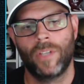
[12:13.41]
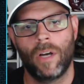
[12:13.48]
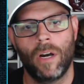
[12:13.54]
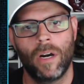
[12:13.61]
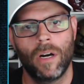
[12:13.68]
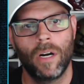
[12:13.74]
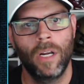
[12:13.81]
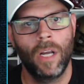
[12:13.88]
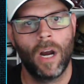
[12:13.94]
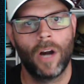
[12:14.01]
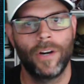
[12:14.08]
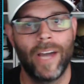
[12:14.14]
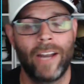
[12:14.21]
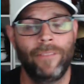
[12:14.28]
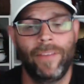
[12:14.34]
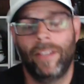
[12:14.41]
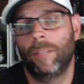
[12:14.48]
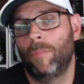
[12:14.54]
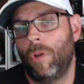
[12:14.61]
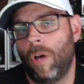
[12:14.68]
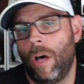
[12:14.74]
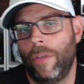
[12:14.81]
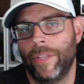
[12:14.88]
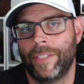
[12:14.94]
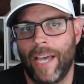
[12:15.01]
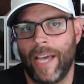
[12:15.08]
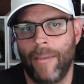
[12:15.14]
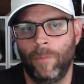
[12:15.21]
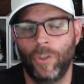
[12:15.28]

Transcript: are are not available all the time.